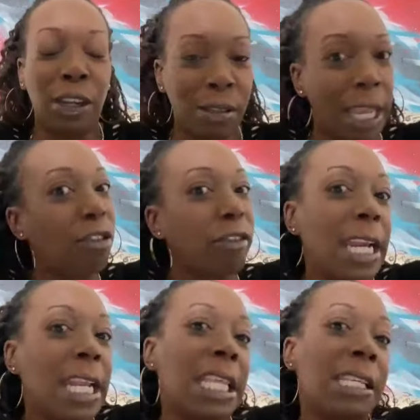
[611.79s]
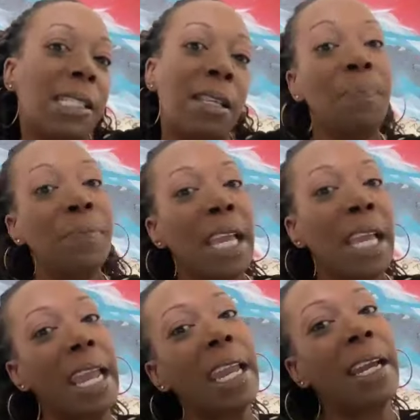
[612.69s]
they created this,
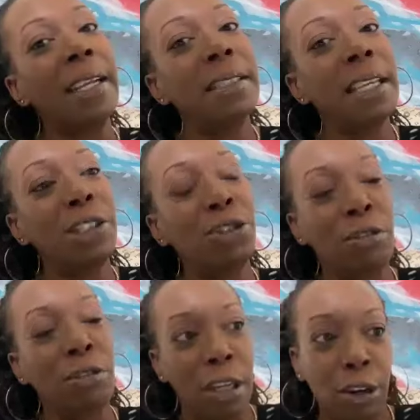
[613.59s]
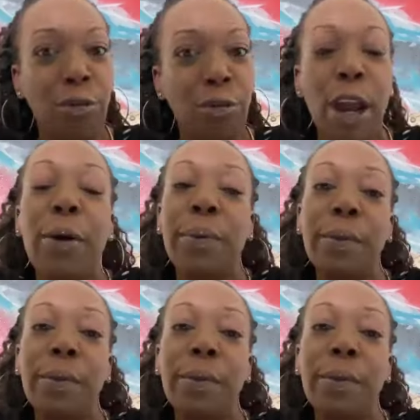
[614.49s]
and it's going to grow.